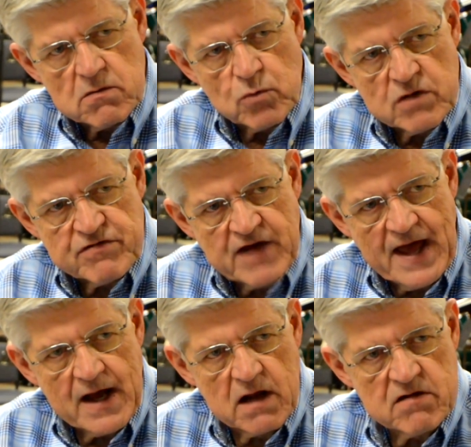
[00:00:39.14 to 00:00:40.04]
with
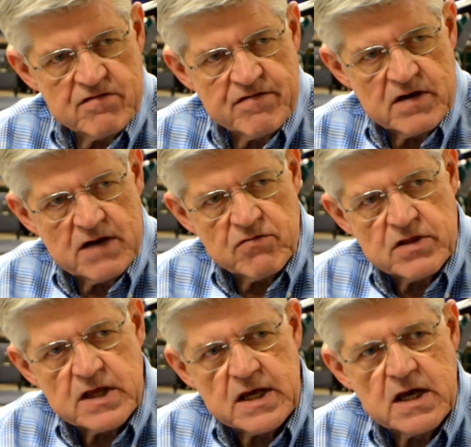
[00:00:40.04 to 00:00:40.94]
talents and
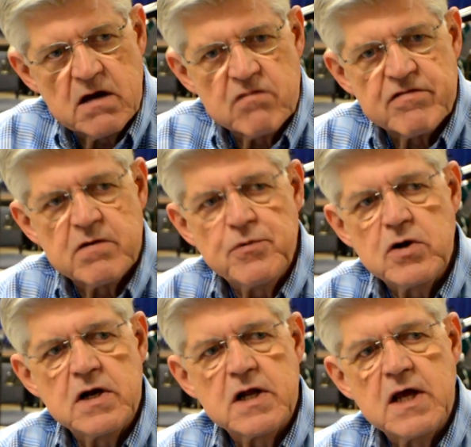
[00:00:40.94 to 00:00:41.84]
everything else to
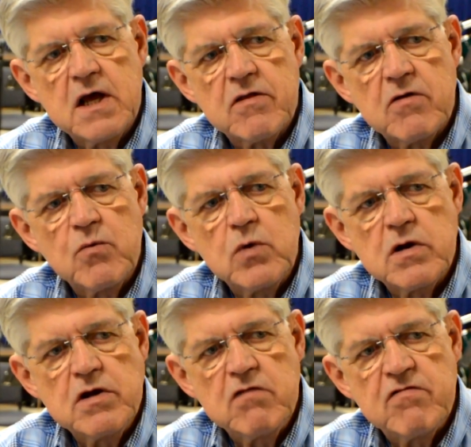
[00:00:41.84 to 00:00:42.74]
put it together, and we're
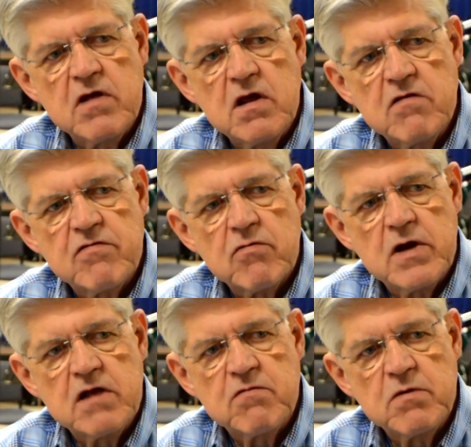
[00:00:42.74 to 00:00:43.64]
using his
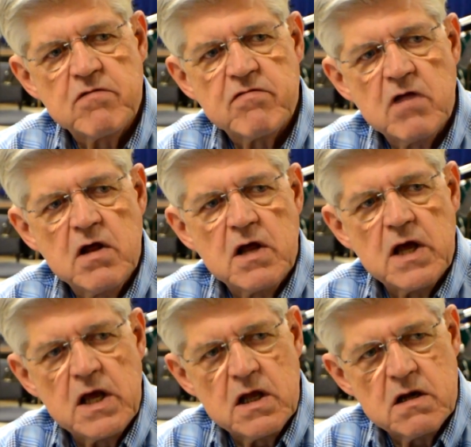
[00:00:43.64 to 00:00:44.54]
arrangements
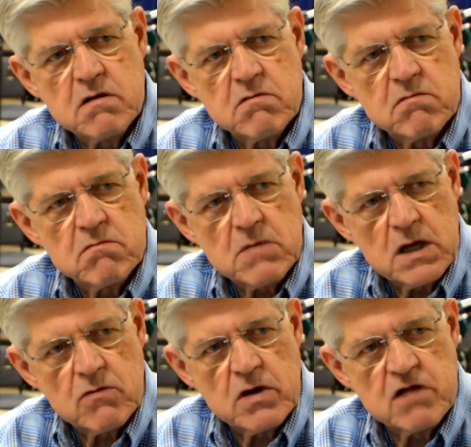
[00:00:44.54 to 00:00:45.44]
and
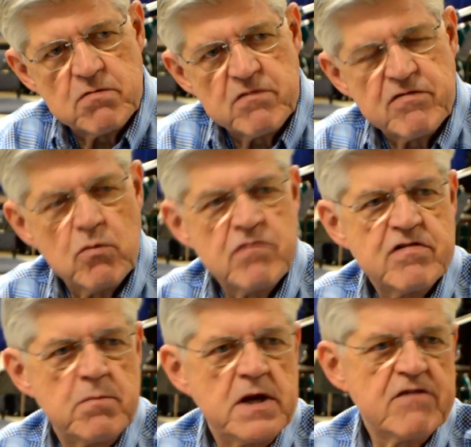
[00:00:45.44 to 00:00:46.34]
my arrangements. So it's
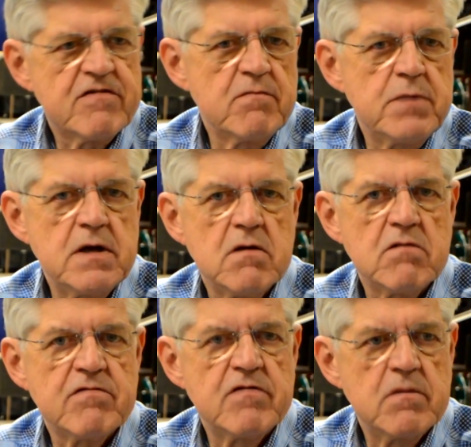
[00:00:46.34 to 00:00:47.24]
the best of
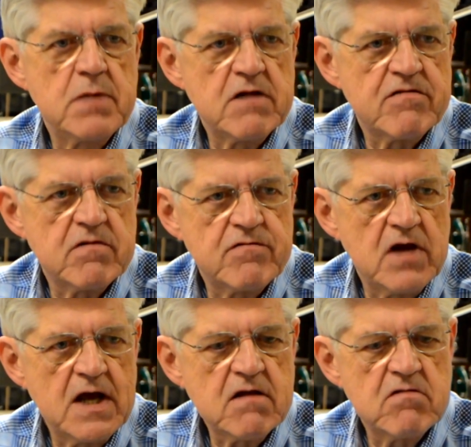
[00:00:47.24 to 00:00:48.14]
Bill's and the best of
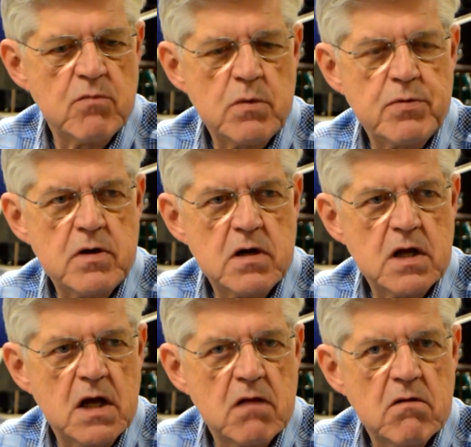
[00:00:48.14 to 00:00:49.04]
Jack's, and we put it
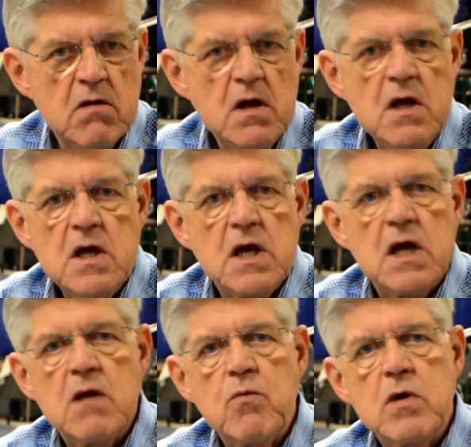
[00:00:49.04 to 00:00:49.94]
together
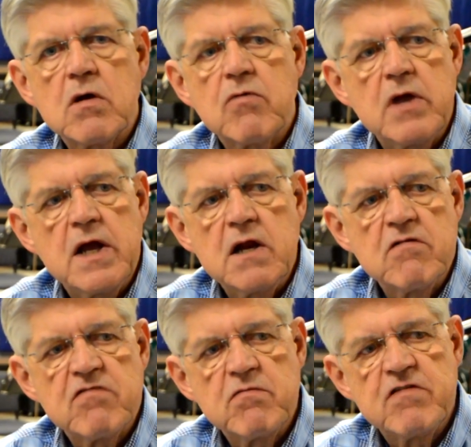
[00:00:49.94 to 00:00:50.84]
and we're
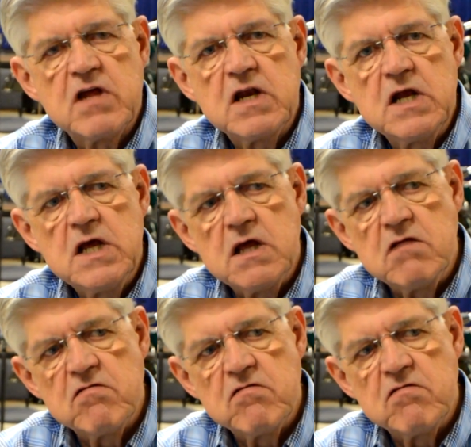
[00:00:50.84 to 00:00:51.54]
creating some CDs.